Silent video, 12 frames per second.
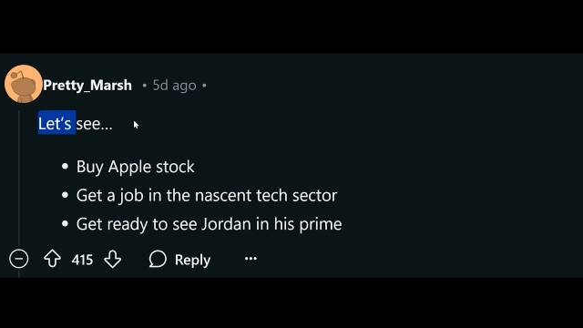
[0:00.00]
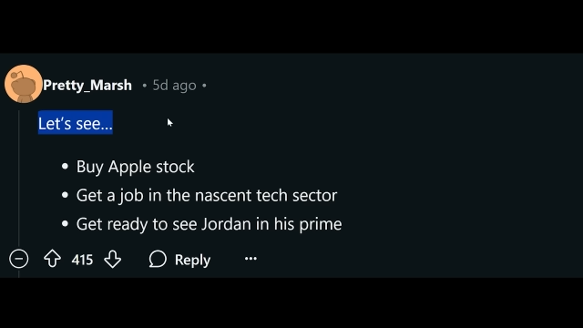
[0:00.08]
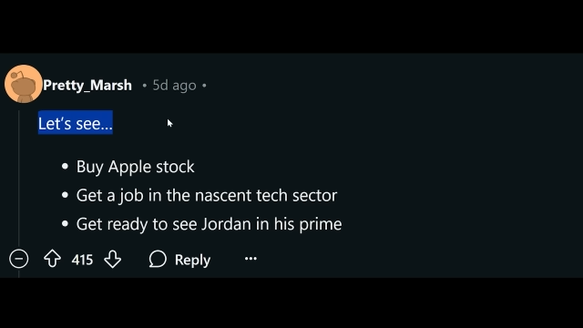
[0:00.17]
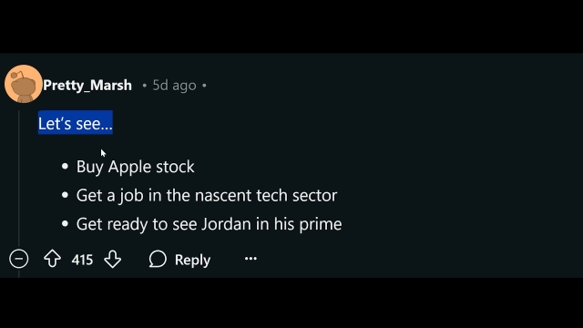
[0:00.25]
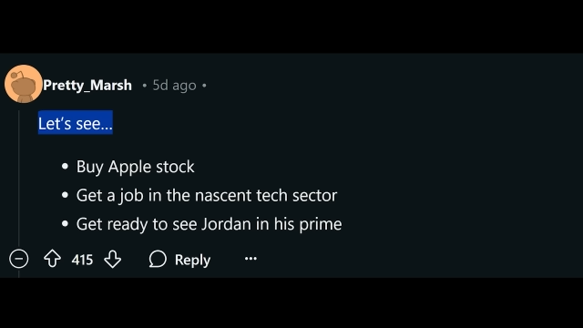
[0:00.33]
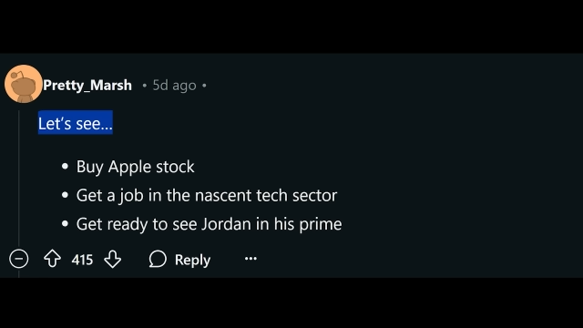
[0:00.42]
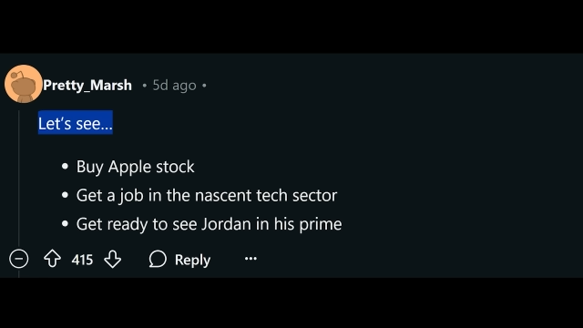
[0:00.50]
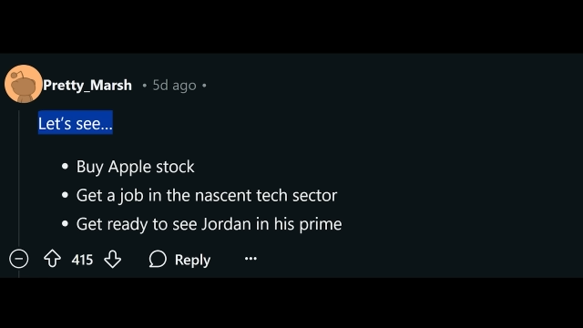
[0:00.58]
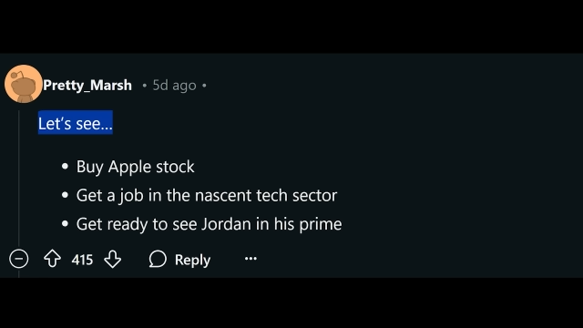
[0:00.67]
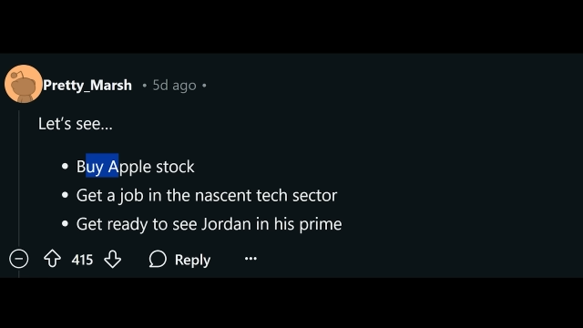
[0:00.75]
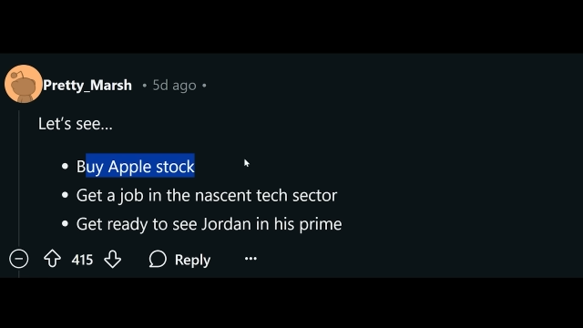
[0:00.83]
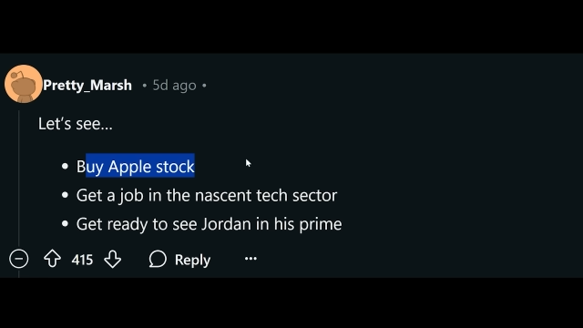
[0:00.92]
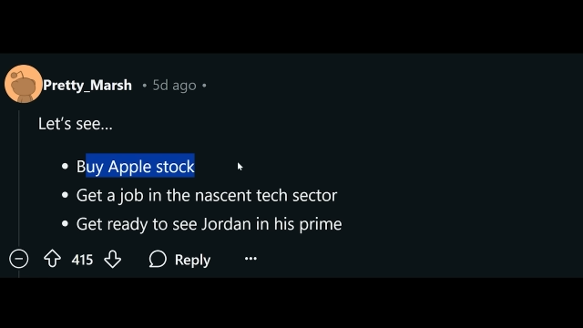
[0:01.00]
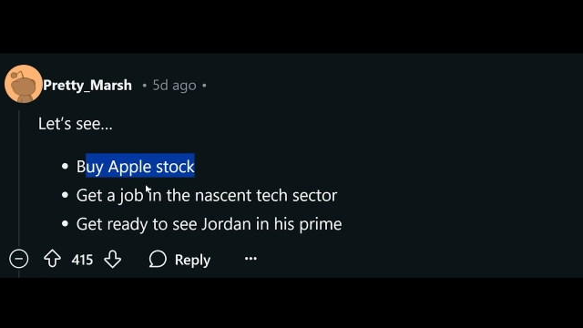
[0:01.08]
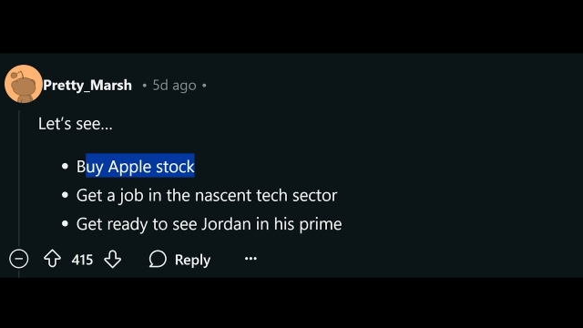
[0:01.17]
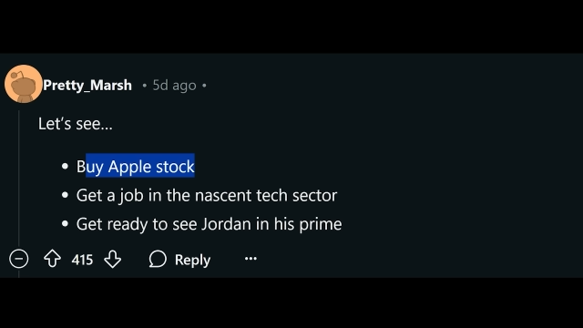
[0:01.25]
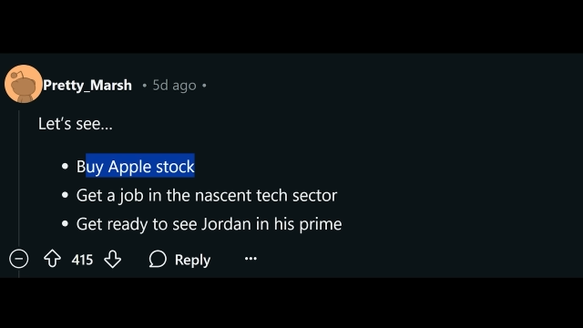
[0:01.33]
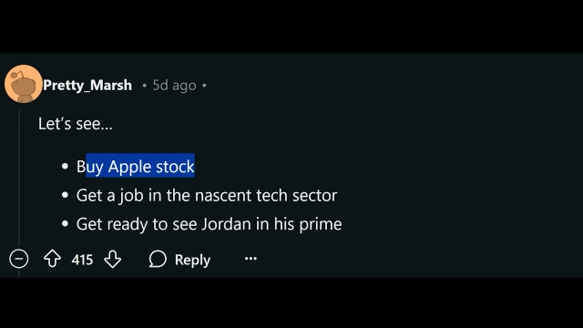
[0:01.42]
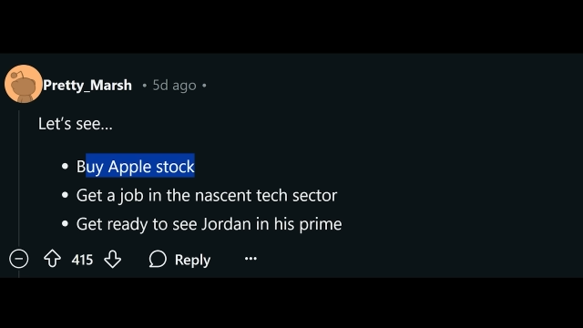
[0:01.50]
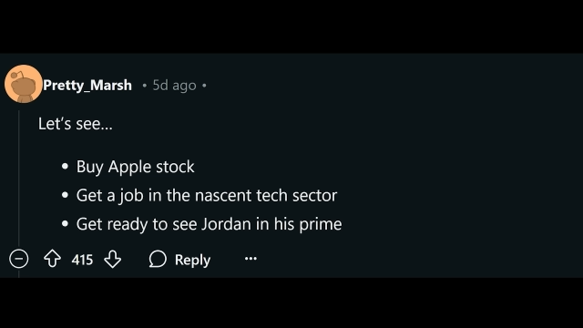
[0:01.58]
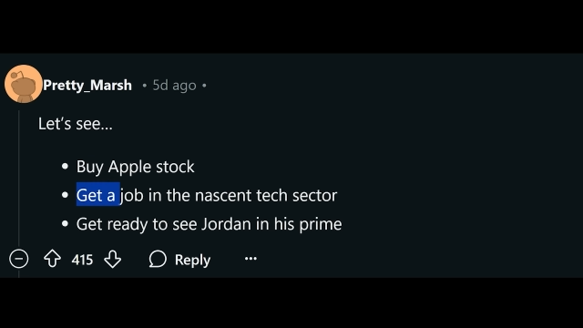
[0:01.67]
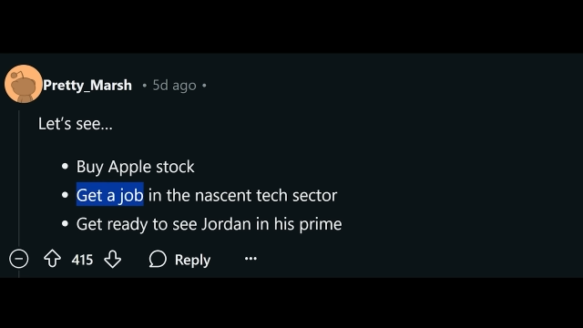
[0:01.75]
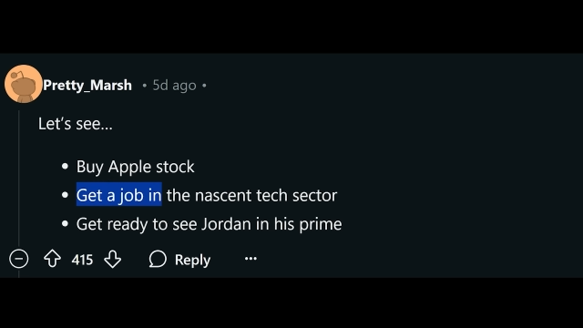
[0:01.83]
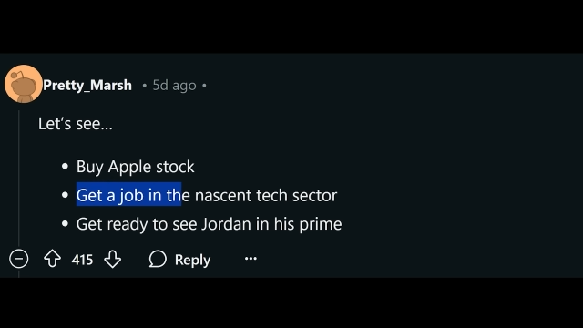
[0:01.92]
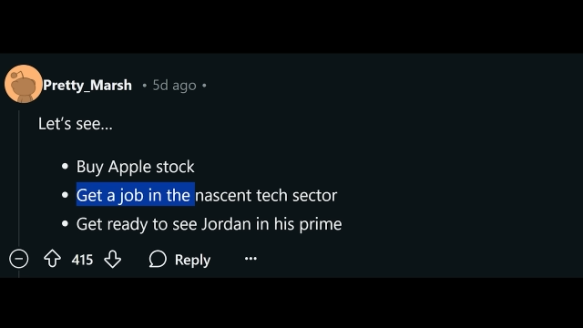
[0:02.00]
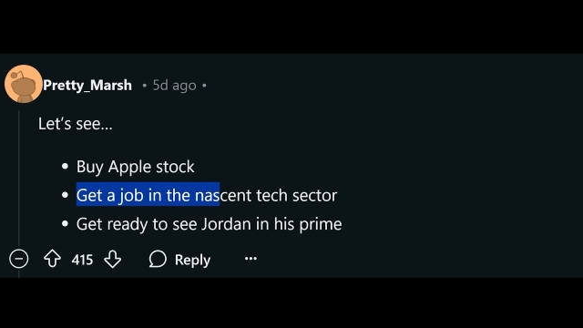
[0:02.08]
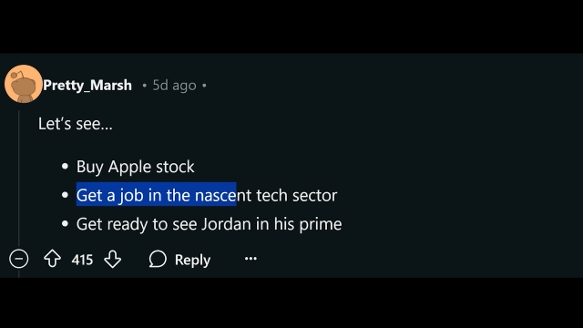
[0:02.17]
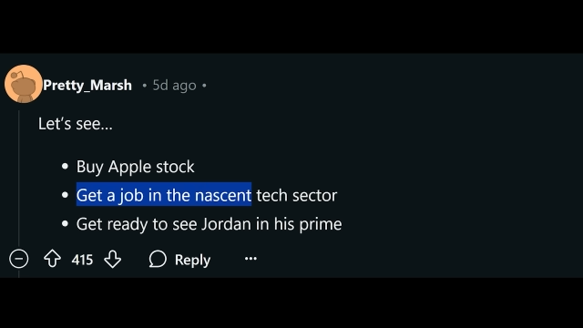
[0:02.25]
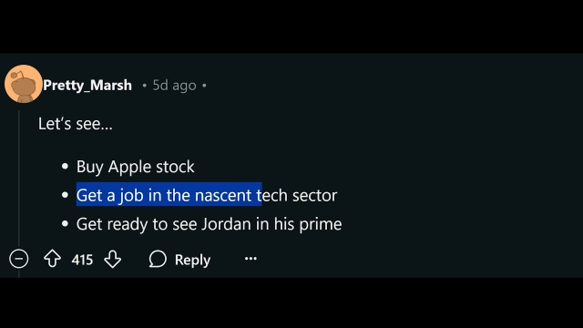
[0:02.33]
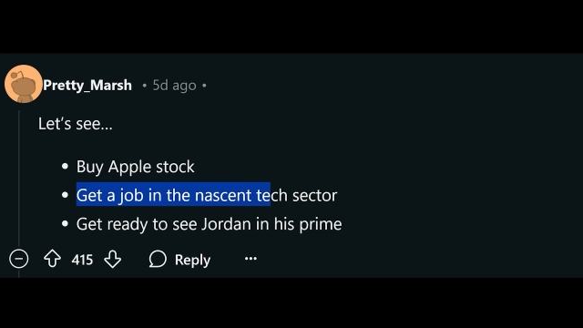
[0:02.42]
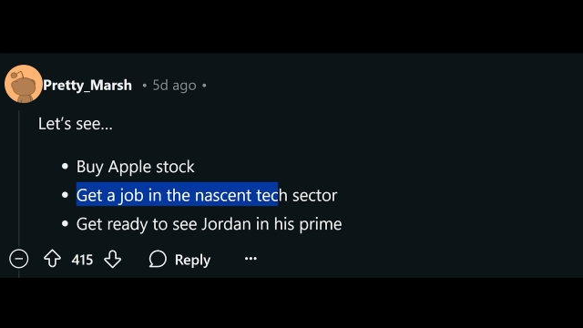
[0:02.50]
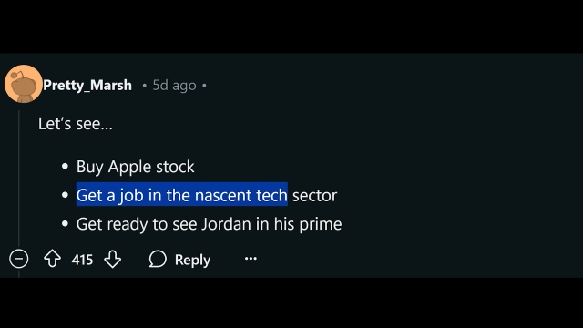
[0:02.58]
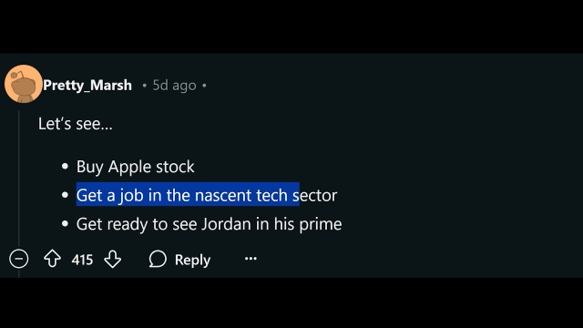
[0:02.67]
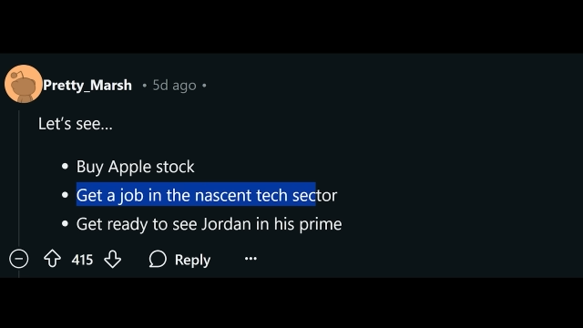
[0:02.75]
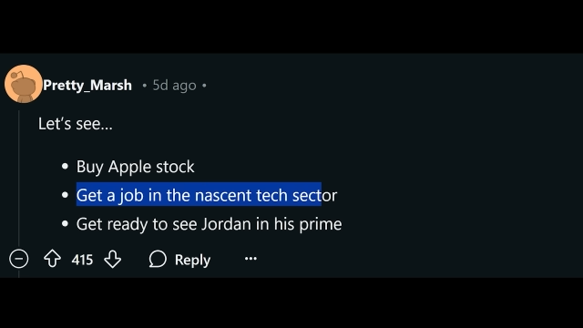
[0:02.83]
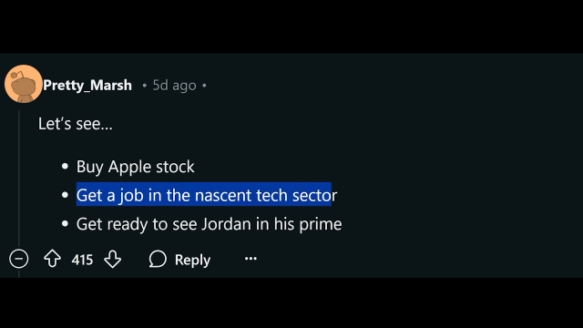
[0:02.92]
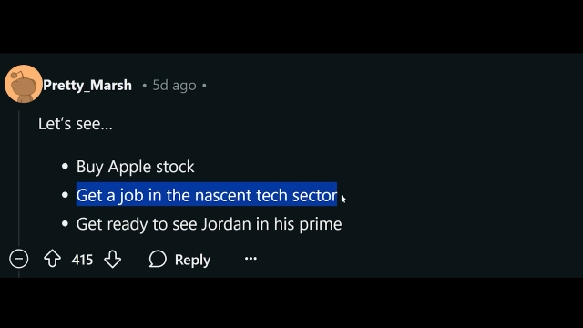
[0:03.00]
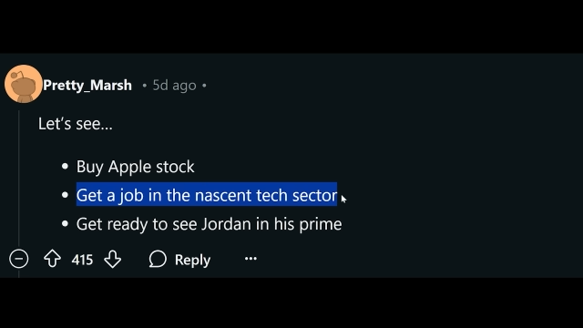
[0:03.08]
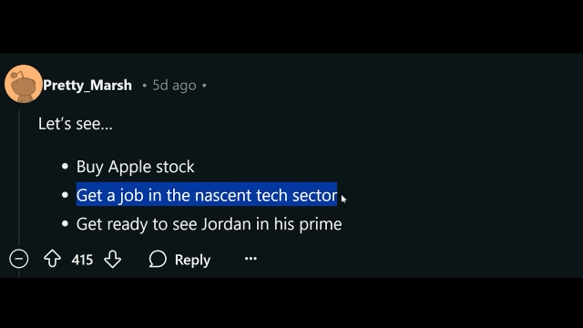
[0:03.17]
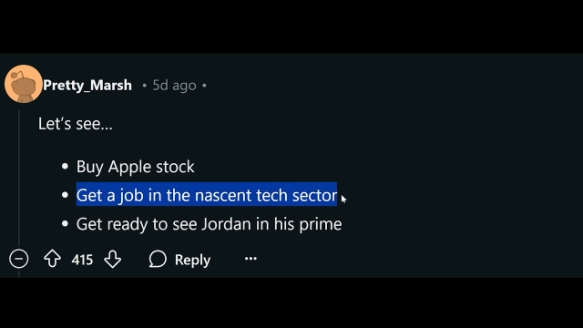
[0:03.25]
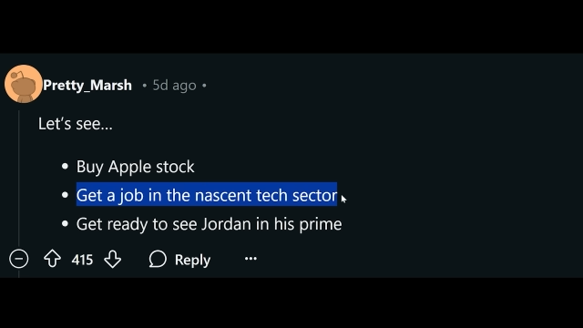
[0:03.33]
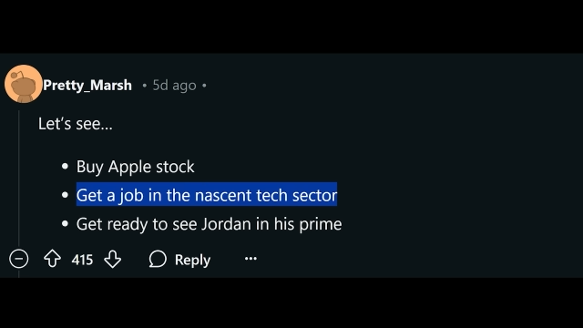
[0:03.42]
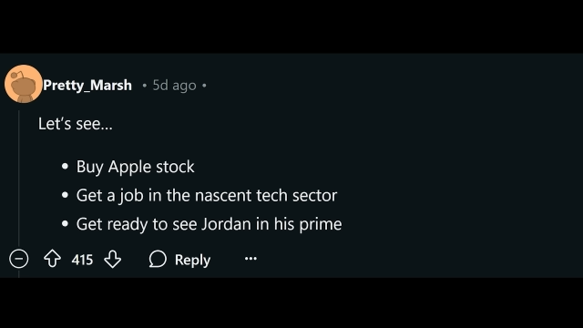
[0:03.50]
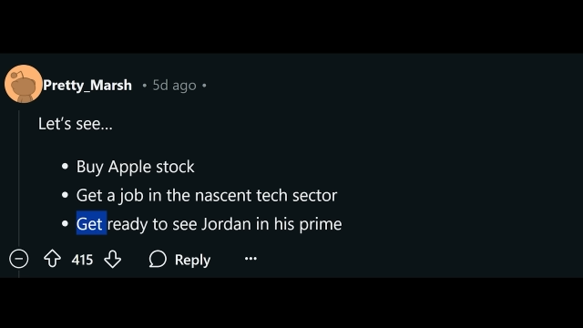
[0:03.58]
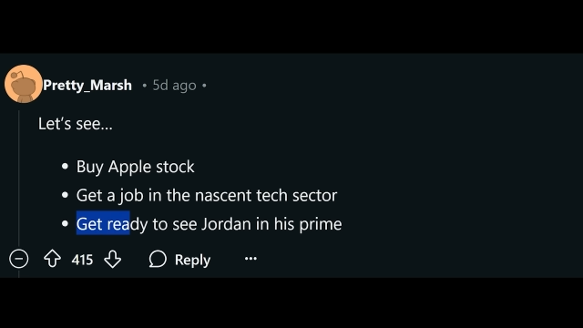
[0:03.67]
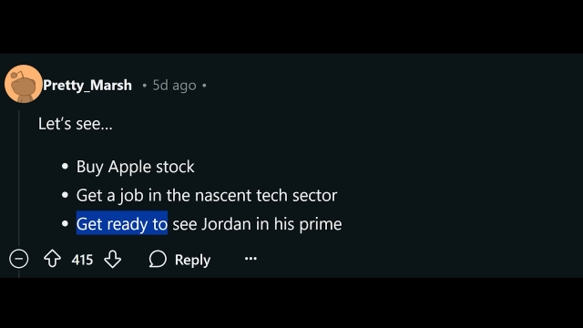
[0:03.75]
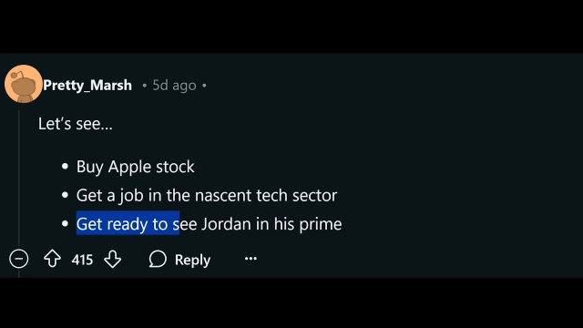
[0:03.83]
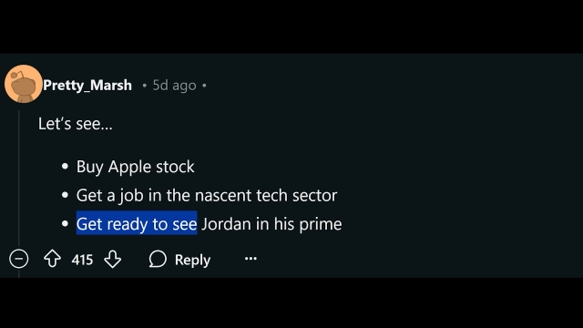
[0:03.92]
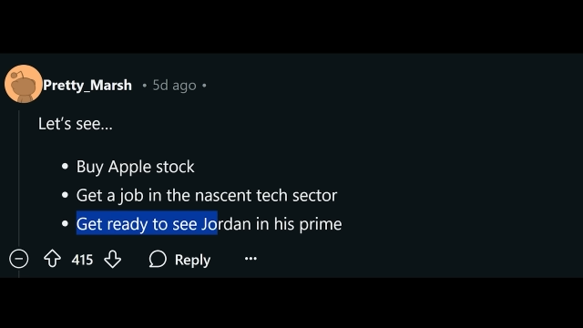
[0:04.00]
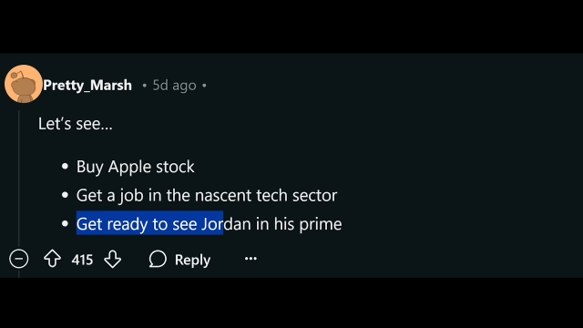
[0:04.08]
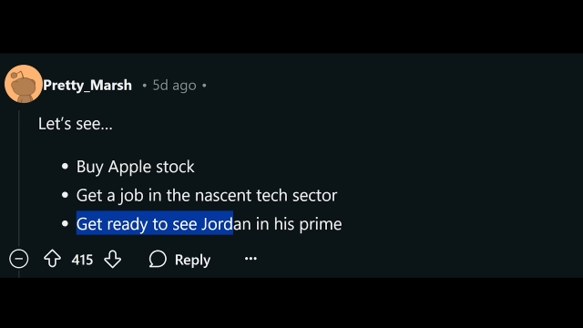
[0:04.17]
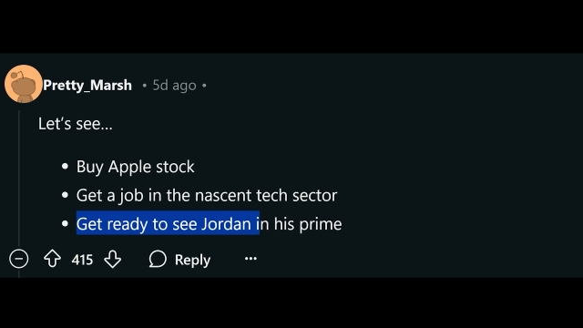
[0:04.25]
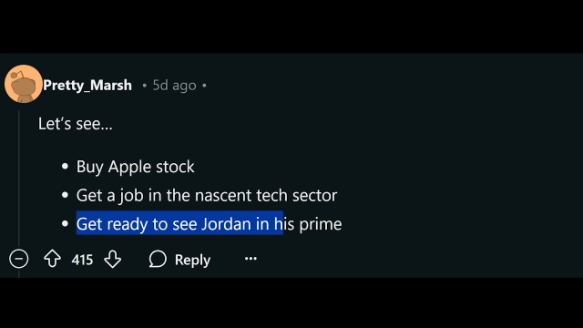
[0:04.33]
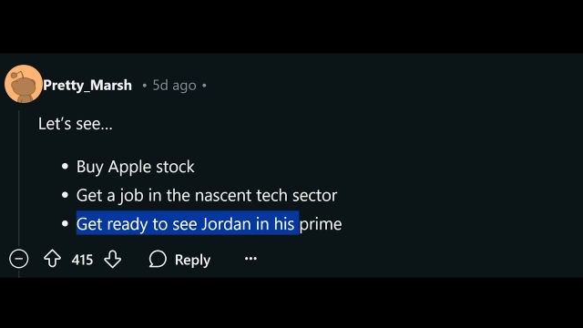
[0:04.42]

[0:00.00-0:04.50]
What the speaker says: (no speaker visible)